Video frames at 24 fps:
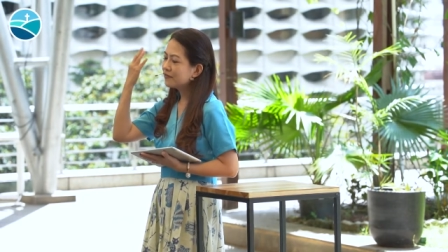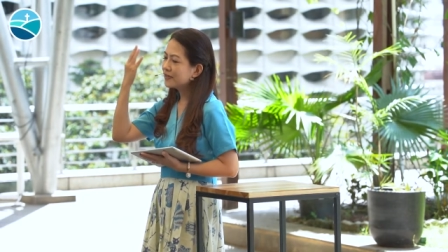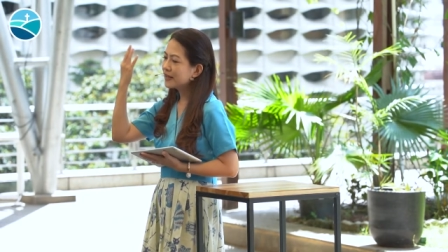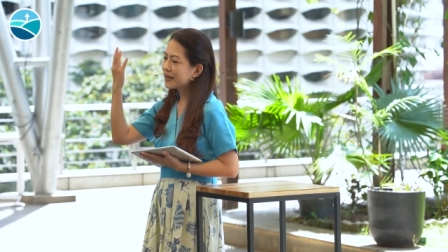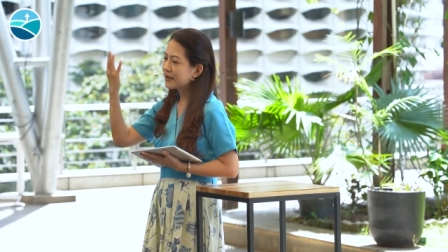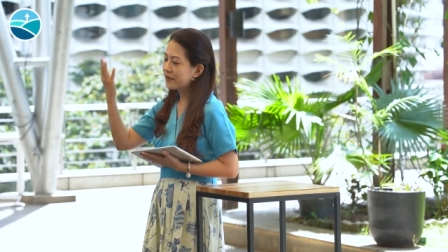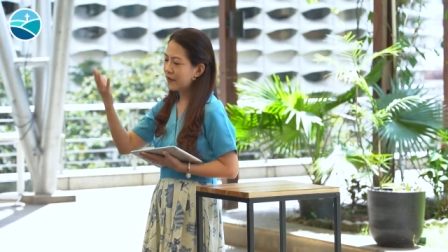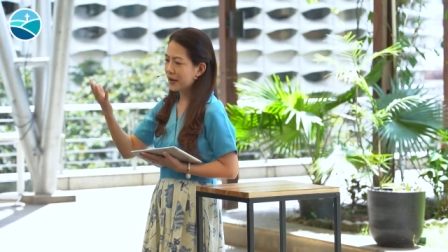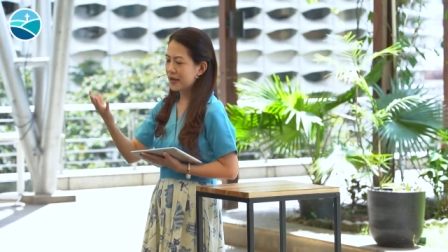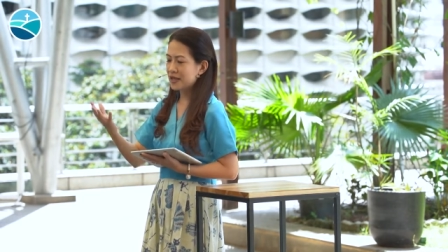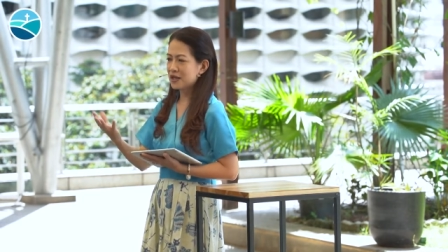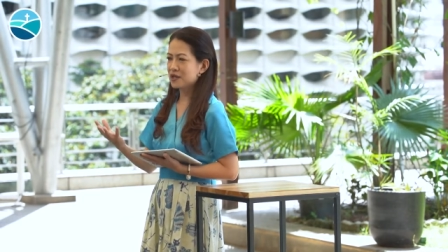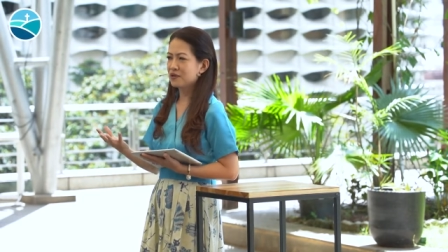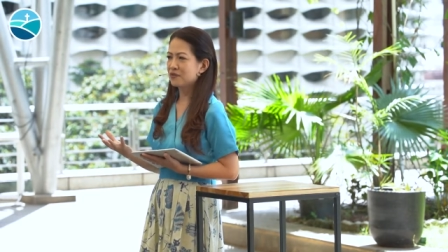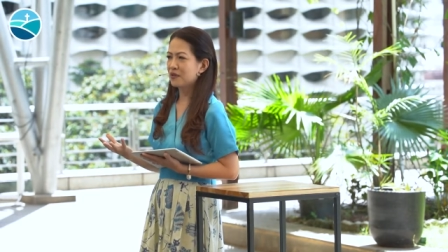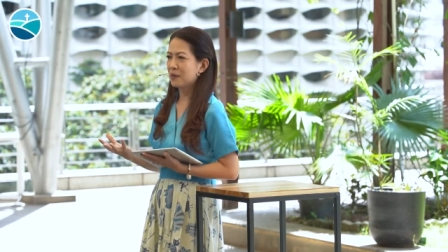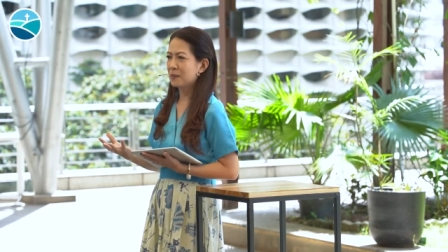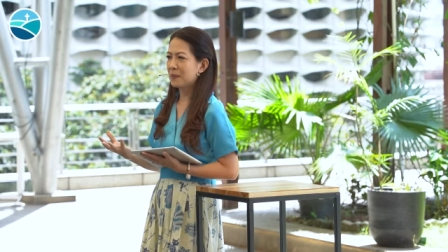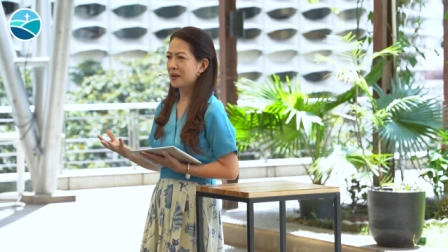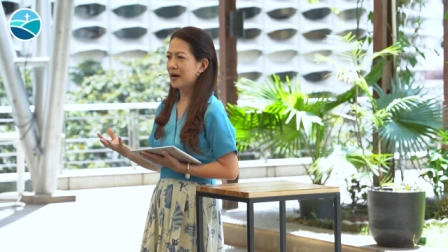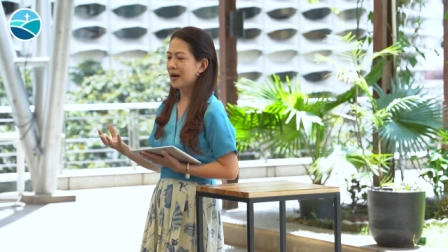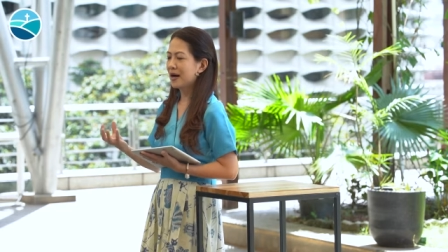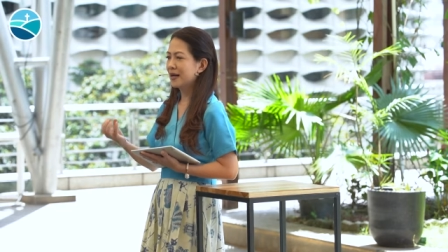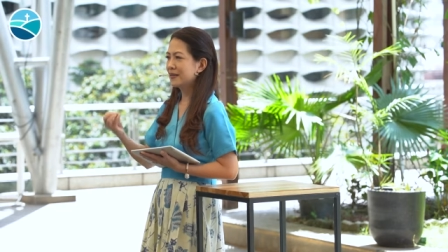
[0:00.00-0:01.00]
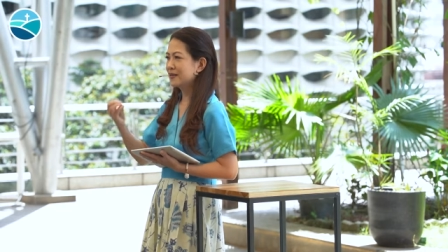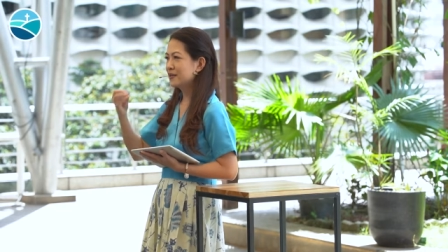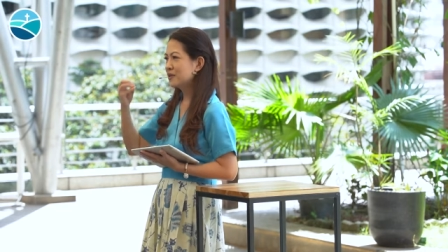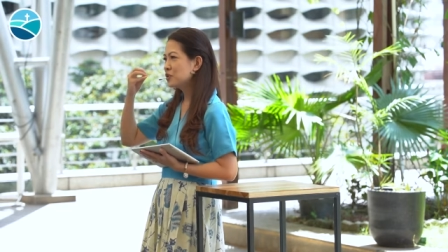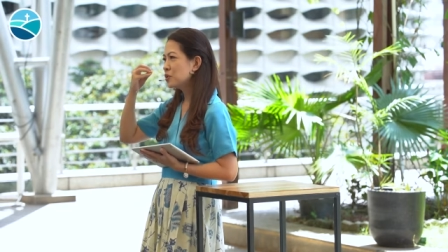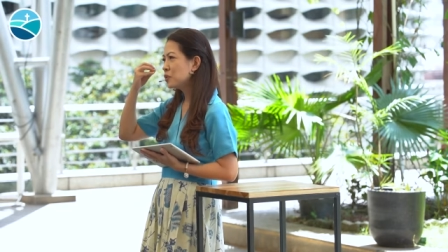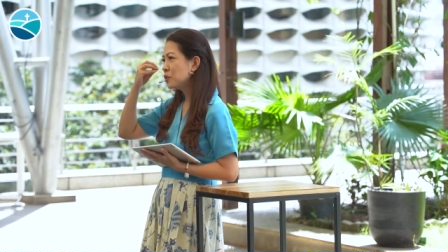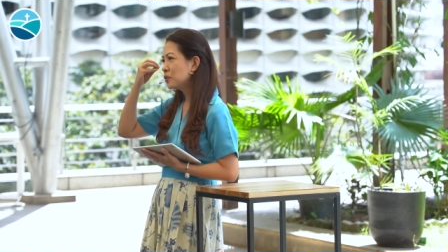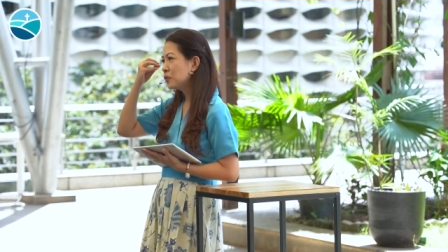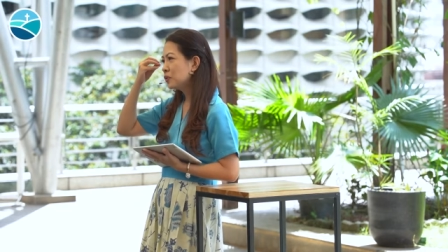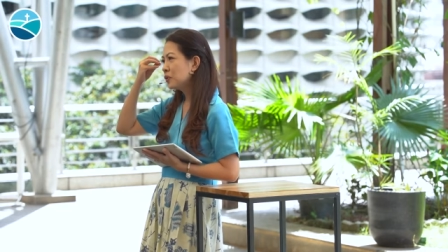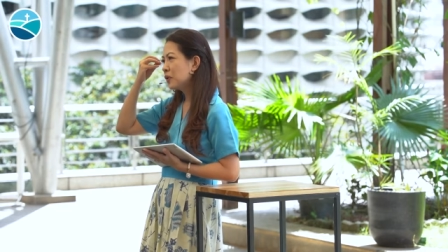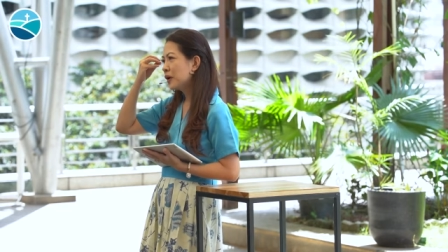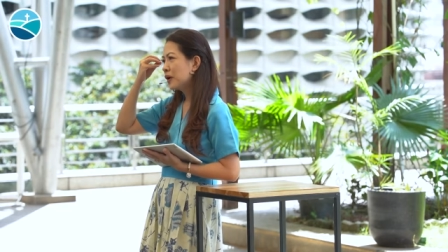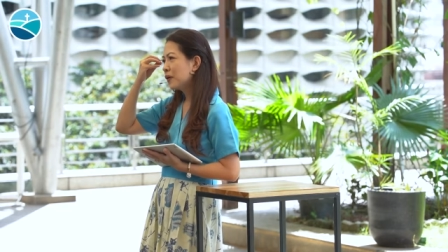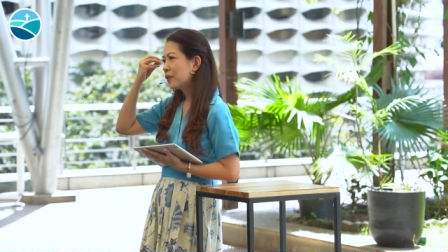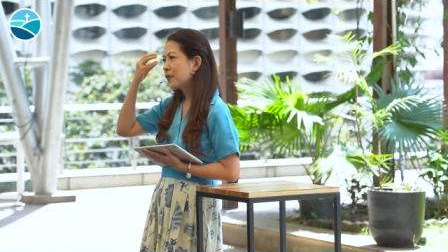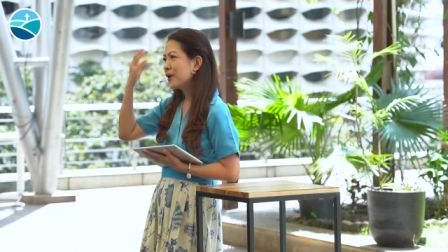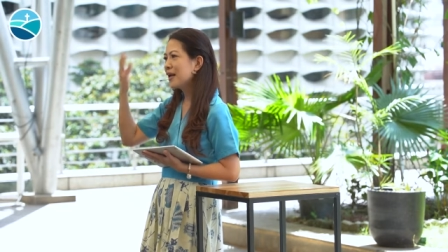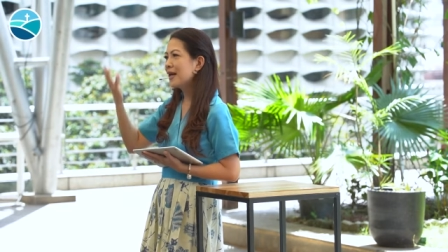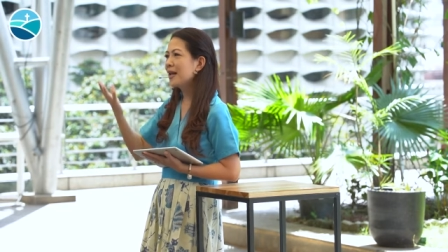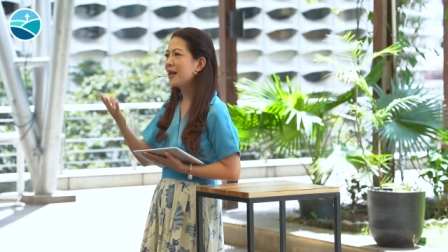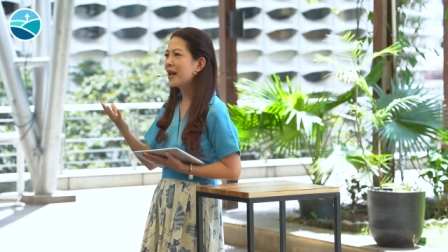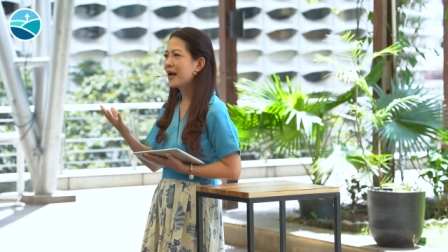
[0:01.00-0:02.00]
the grace from God to
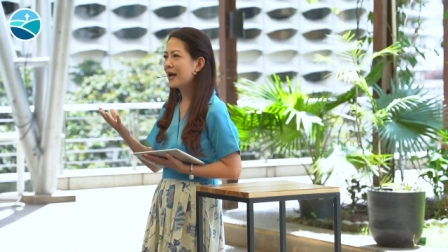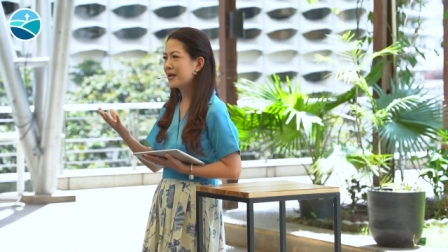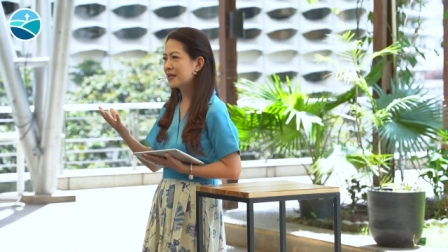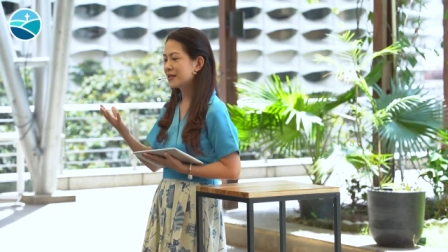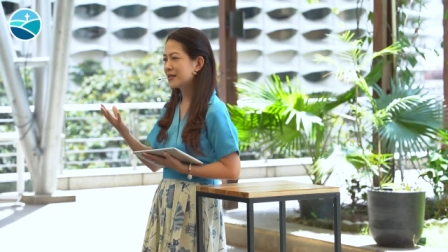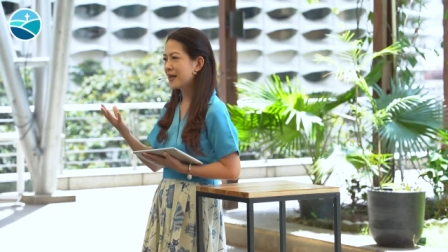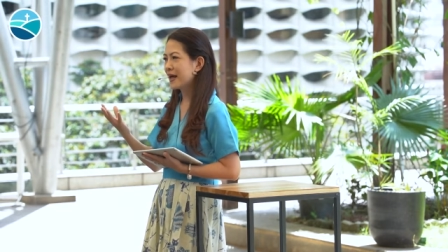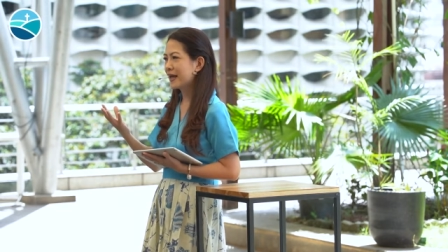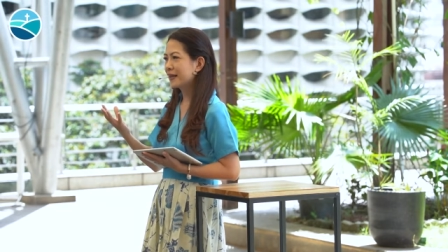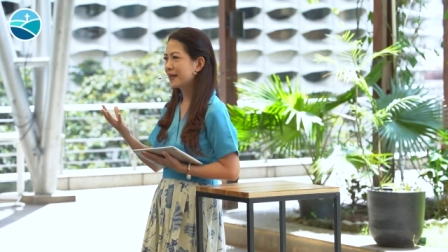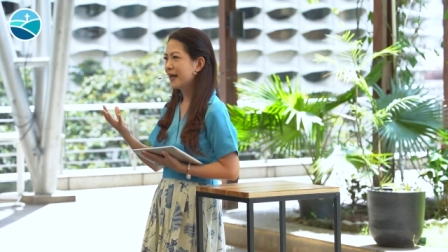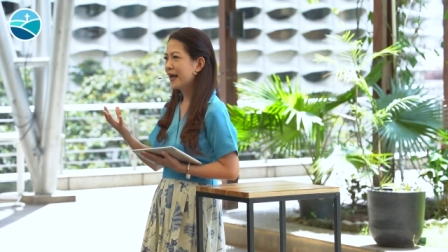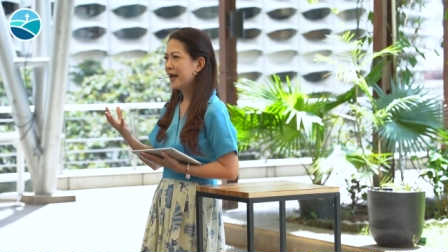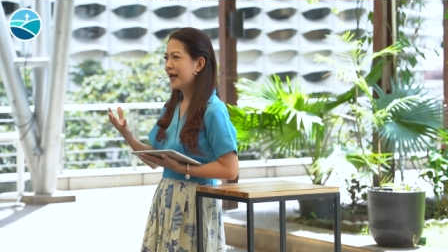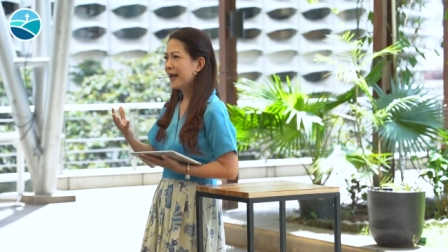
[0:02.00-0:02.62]
realize that,